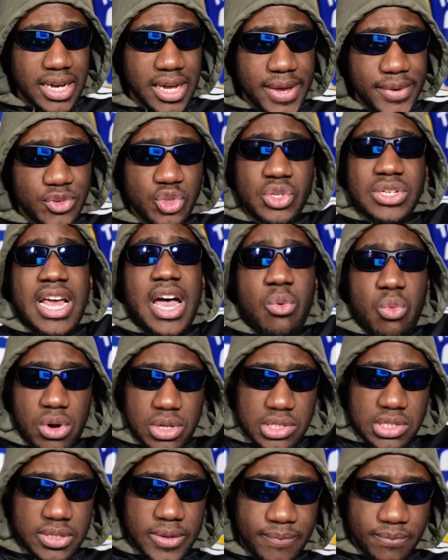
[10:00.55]
So now
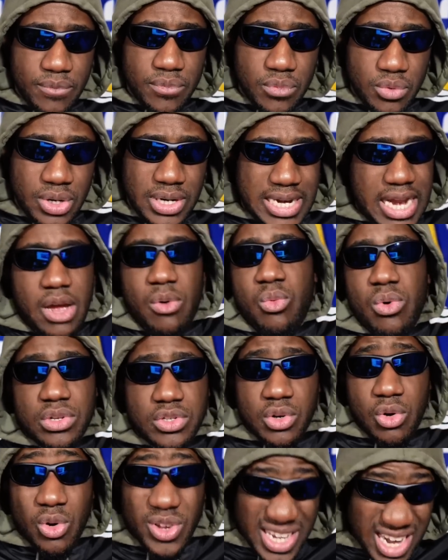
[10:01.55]
what? Now what?
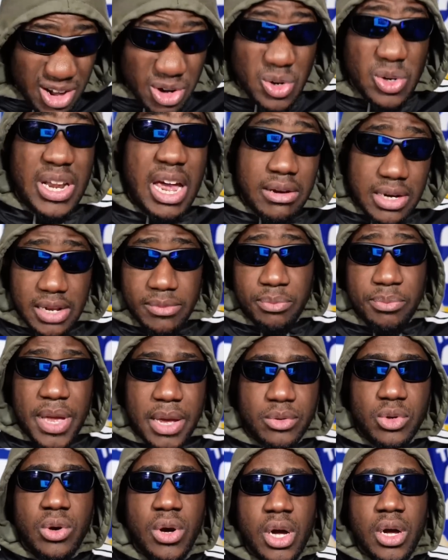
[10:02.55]
Oh, you're not going to now label me.
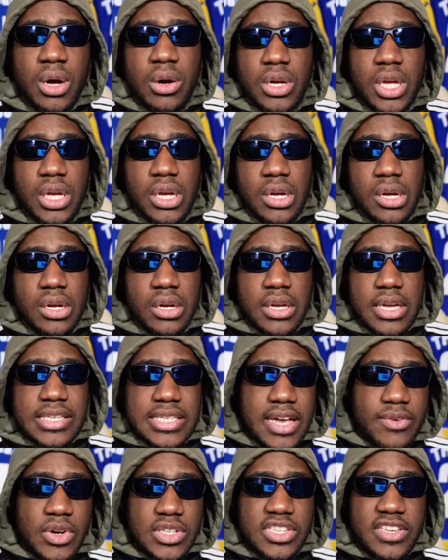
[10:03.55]
Oh, okay. It's half
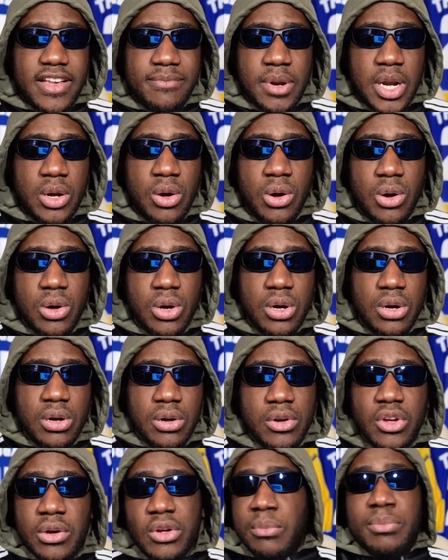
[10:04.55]
white, half black. Oh,
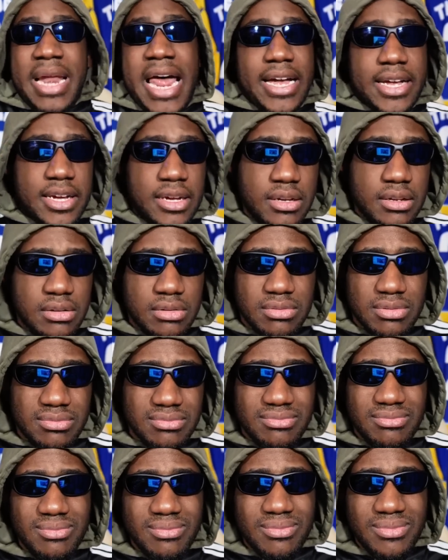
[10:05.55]
black.
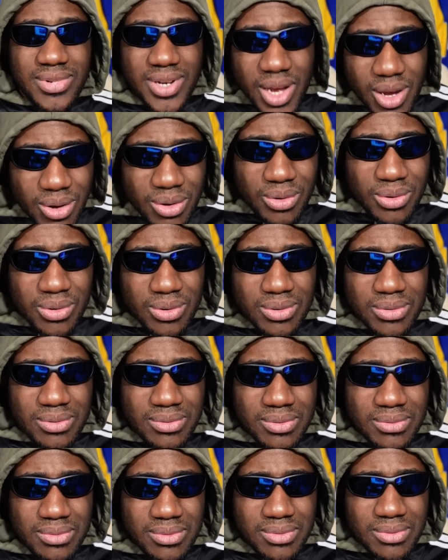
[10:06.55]
No.
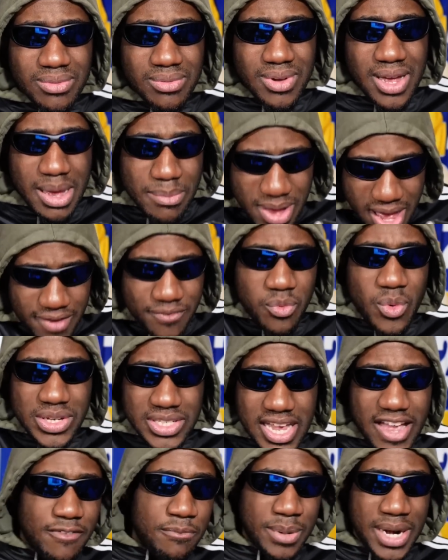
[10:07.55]
I'm half white,
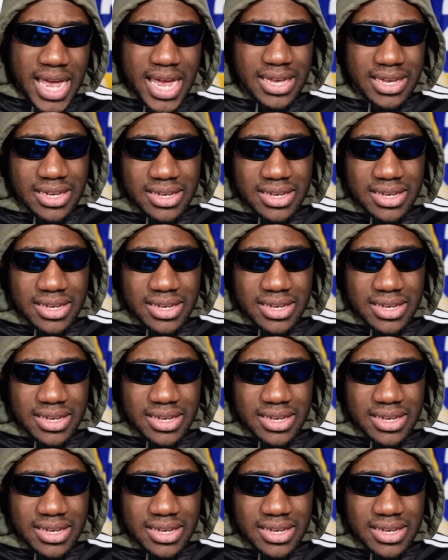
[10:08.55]
half black.